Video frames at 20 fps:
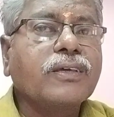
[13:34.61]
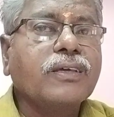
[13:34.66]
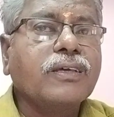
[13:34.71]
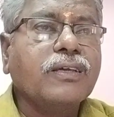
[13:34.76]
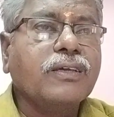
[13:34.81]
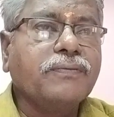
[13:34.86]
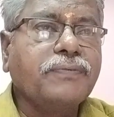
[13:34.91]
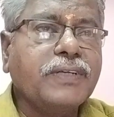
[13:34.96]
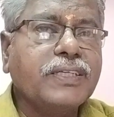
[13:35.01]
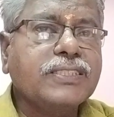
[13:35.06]

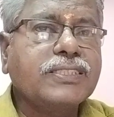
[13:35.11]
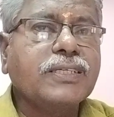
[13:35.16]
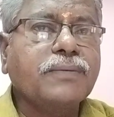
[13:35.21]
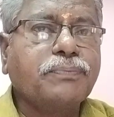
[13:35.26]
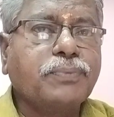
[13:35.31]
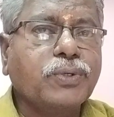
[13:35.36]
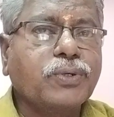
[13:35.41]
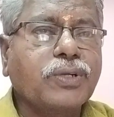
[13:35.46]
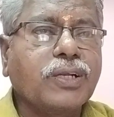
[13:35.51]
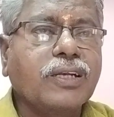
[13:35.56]
If it is a
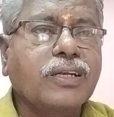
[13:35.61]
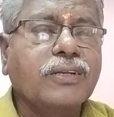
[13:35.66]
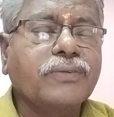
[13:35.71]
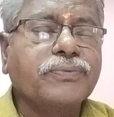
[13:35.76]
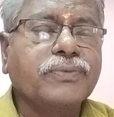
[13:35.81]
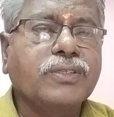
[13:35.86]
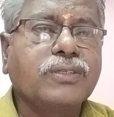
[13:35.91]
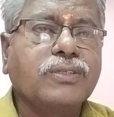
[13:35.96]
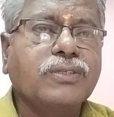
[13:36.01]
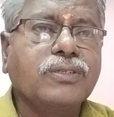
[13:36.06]
plural,
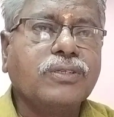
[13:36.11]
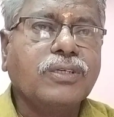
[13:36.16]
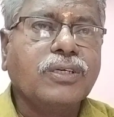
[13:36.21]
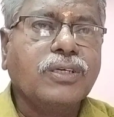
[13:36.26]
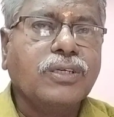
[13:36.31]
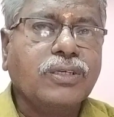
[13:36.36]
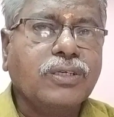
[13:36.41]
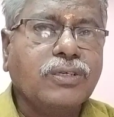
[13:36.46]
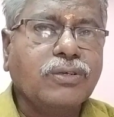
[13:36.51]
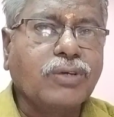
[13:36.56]

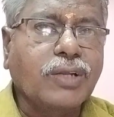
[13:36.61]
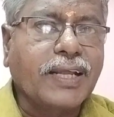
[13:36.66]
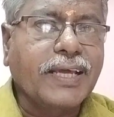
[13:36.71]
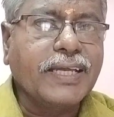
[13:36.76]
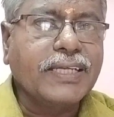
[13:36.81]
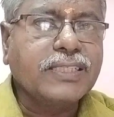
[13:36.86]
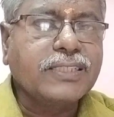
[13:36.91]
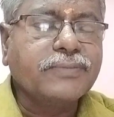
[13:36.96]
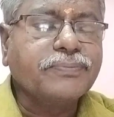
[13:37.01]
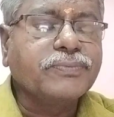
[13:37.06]
you
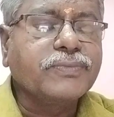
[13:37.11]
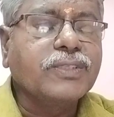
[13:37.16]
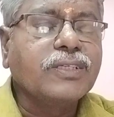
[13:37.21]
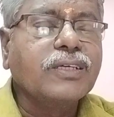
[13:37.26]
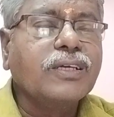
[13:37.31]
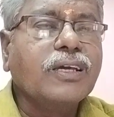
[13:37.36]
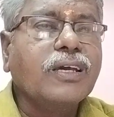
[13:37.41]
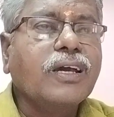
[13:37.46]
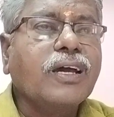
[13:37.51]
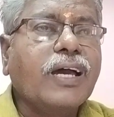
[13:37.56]
write
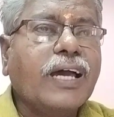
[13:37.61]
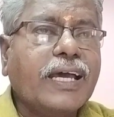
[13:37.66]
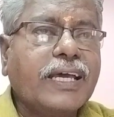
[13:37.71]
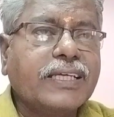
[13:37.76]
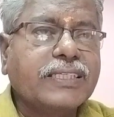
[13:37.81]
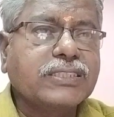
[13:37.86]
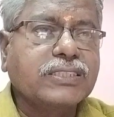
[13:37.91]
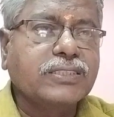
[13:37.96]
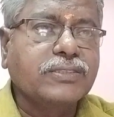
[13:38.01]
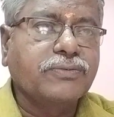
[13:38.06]

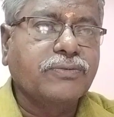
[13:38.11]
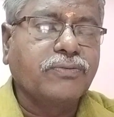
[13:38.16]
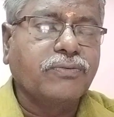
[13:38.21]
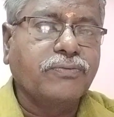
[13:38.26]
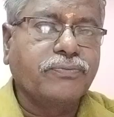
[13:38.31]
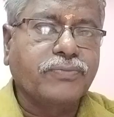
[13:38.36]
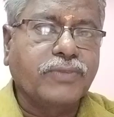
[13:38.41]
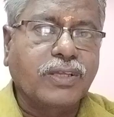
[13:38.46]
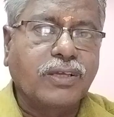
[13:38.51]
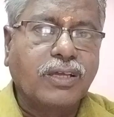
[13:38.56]
as
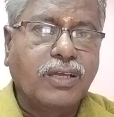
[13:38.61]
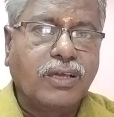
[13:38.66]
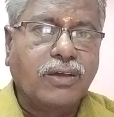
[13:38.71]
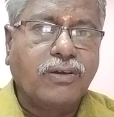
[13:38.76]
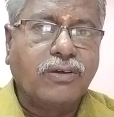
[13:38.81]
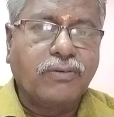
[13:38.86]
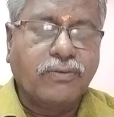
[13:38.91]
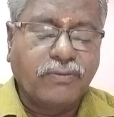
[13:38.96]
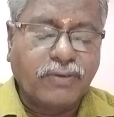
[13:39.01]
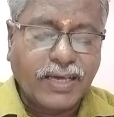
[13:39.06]

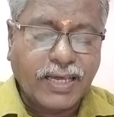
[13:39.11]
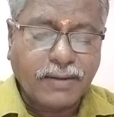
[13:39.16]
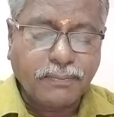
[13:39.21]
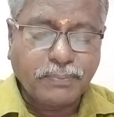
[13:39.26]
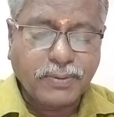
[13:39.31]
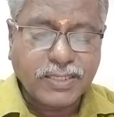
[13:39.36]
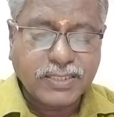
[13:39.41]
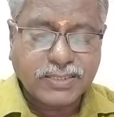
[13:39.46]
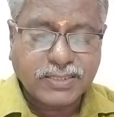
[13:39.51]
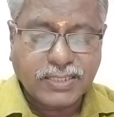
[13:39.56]
were
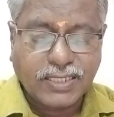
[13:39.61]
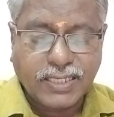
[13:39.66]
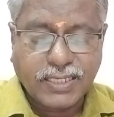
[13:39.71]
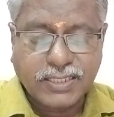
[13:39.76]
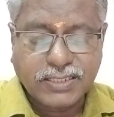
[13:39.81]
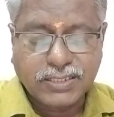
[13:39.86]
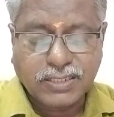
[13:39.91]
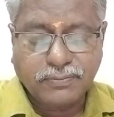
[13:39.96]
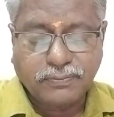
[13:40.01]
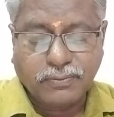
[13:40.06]
plus
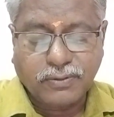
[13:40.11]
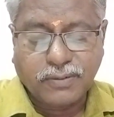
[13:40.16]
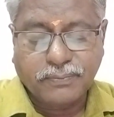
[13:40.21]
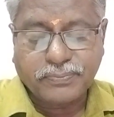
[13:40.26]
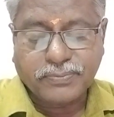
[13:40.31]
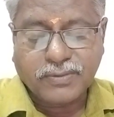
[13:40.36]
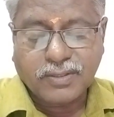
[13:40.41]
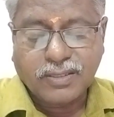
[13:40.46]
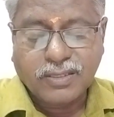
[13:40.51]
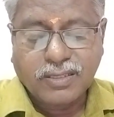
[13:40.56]
ing
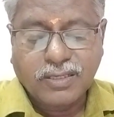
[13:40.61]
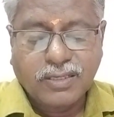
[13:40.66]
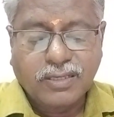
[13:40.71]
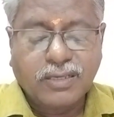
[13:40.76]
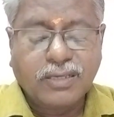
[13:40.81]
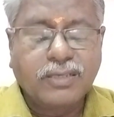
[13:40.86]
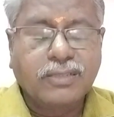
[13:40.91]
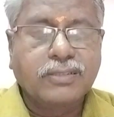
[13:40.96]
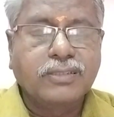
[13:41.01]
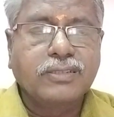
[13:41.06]
form.
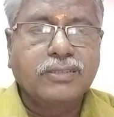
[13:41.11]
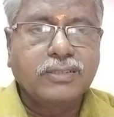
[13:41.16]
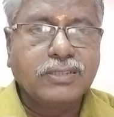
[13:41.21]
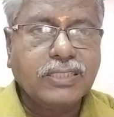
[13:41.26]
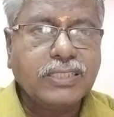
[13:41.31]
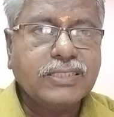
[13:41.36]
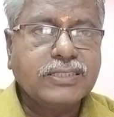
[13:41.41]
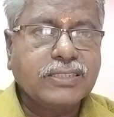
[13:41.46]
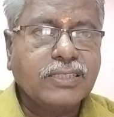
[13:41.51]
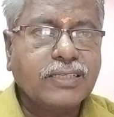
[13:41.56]

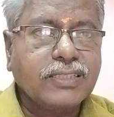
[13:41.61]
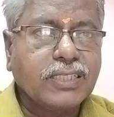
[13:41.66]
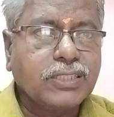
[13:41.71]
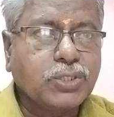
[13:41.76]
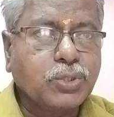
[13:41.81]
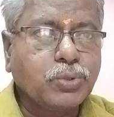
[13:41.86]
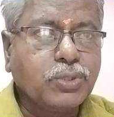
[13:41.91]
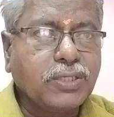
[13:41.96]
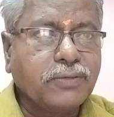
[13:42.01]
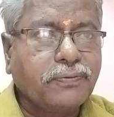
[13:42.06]
These are the
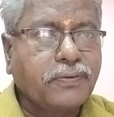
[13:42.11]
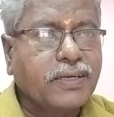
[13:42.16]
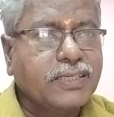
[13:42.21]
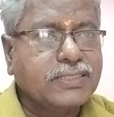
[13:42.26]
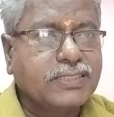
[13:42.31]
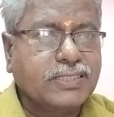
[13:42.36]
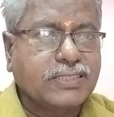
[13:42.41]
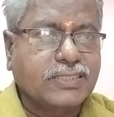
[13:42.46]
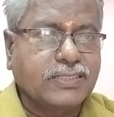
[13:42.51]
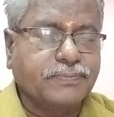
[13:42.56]
two
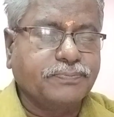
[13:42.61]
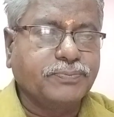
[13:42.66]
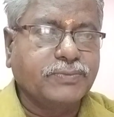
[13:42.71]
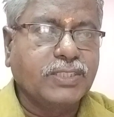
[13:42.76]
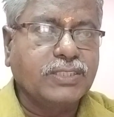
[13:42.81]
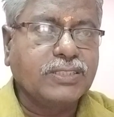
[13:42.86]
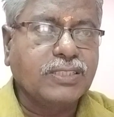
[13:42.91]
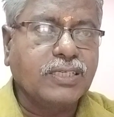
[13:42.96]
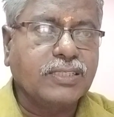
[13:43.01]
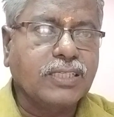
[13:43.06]
differences.
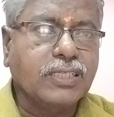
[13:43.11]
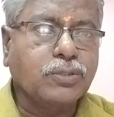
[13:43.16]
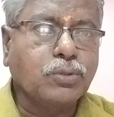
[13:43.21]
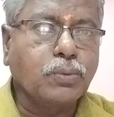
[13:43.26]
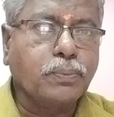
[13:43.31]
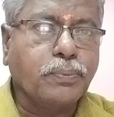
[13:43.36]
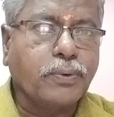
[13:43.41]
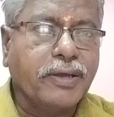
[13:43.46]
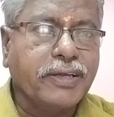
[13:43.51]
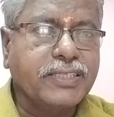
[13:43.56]
These are the 2
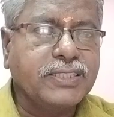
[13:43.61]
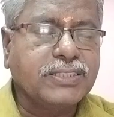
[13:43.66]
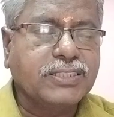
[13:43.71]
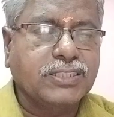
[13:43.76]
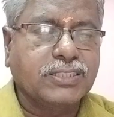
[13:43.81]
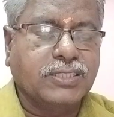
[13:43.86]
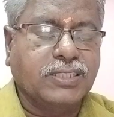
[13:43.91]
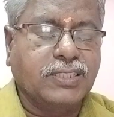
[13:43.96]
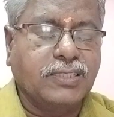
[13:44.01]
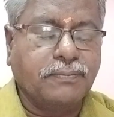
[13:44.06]

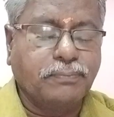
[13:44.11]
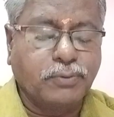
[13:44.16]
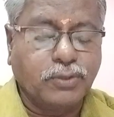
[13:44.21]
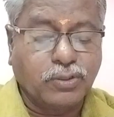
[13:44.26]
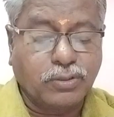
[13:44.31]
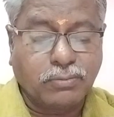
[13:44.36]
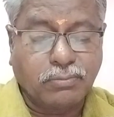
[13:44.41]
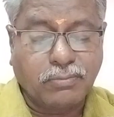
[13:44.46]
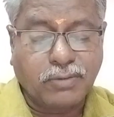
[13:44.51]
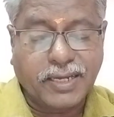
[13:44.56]
points. Keep in
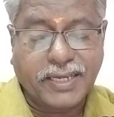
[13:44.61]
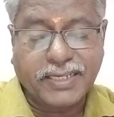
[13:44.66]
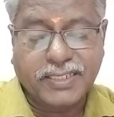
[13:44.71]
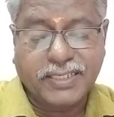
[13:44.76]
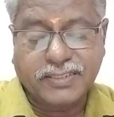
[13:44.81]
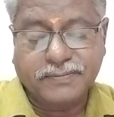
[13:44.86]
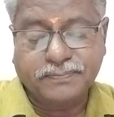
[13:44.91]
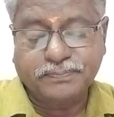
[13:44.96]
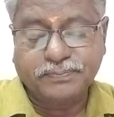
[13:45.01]
your mind.